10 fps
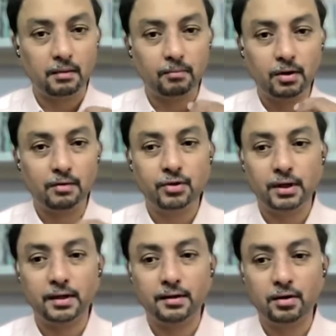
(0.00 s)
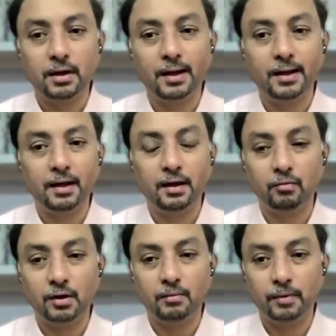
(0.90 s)
number of seconds you're taking
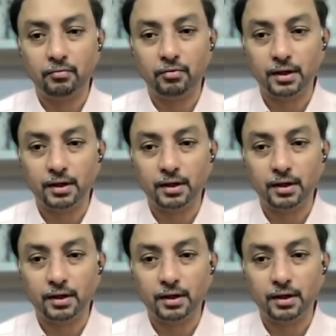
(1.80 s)
in one breath.